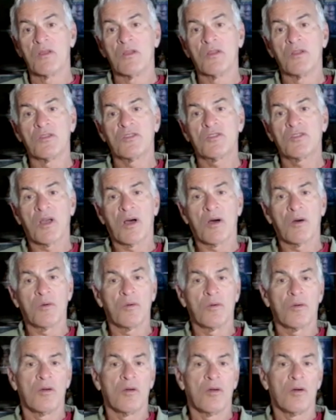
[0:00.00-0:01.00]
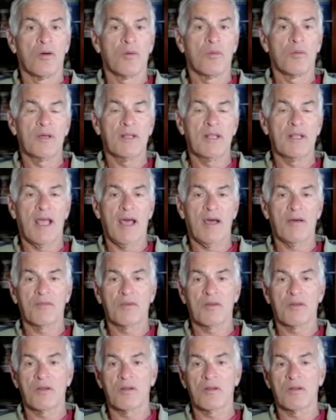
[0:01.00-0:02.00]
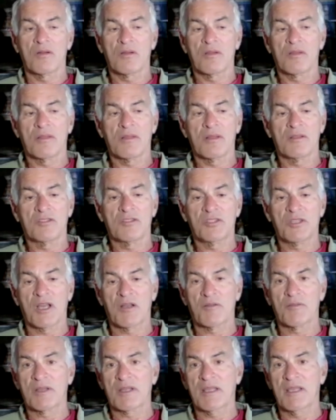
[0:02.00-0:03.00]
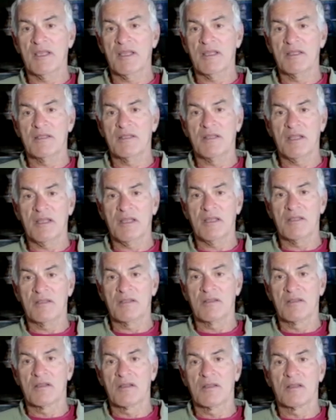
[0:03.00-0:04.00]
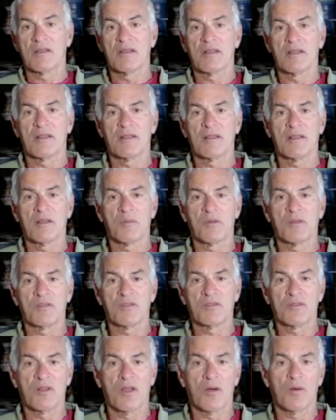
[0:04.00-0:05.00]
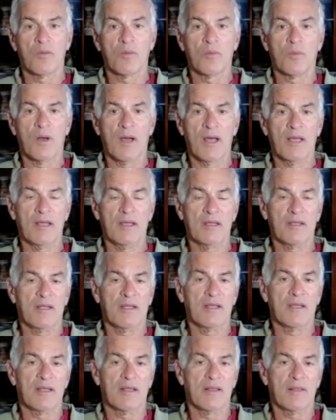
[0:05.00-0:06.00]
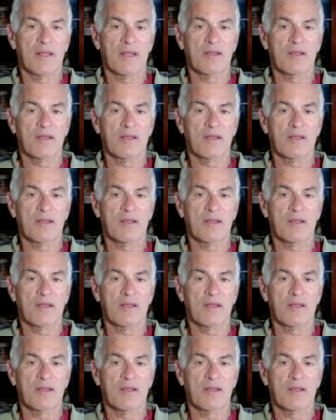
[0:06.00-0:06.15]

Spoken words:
So whatever the Cherokee did, there was no way they